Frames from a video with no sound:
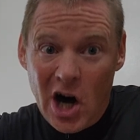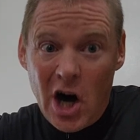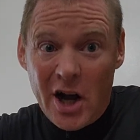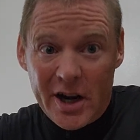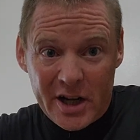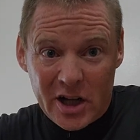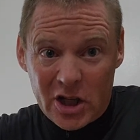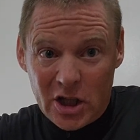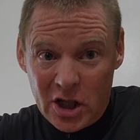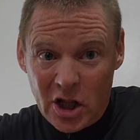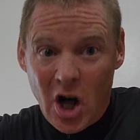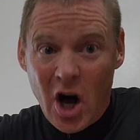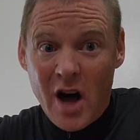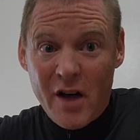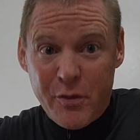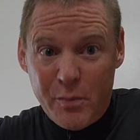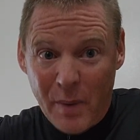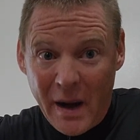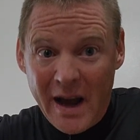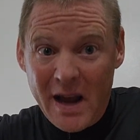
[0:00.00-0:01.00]
on a
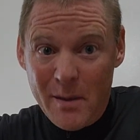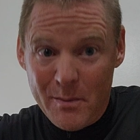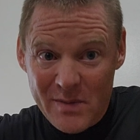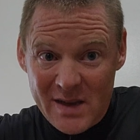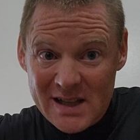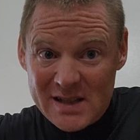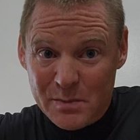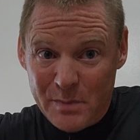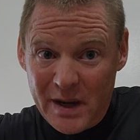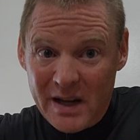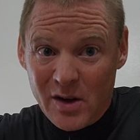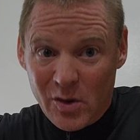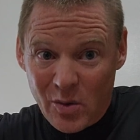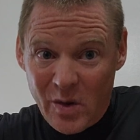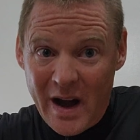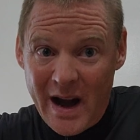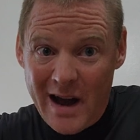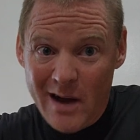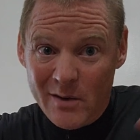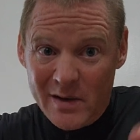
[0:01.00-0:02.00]
cloth pipe this big
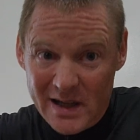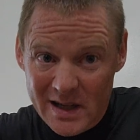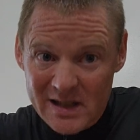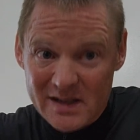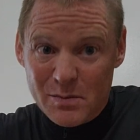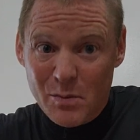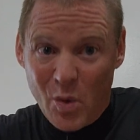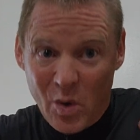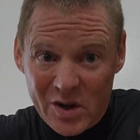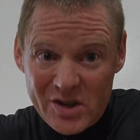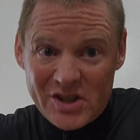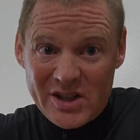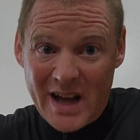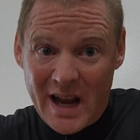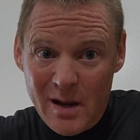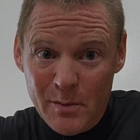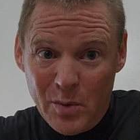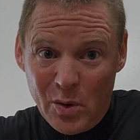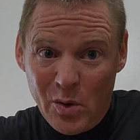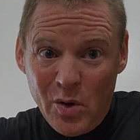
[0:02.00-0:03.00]
around is more
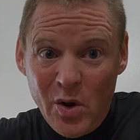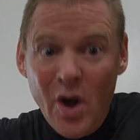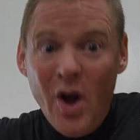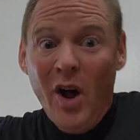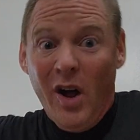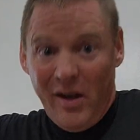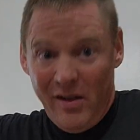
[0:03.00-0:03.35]
stable